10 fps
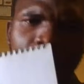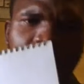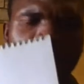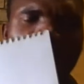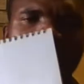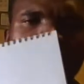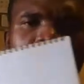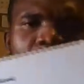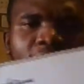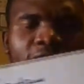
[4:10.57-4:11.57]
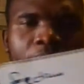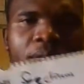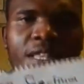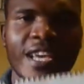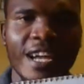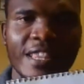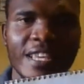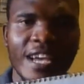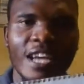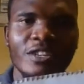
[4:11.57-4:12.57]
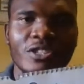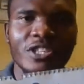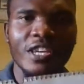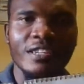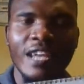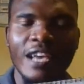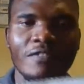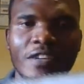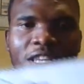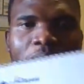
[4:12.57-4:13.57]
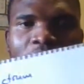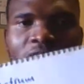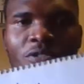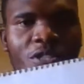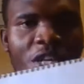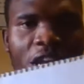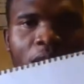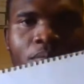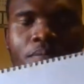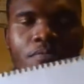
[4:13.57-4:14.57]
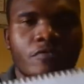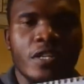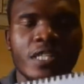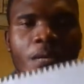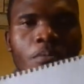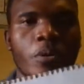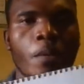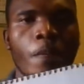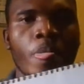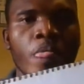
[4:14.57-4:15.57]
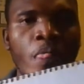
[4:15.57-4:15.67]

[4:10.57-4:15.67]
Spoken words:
15, it can be the hydrogen, like for example deuterium, for example.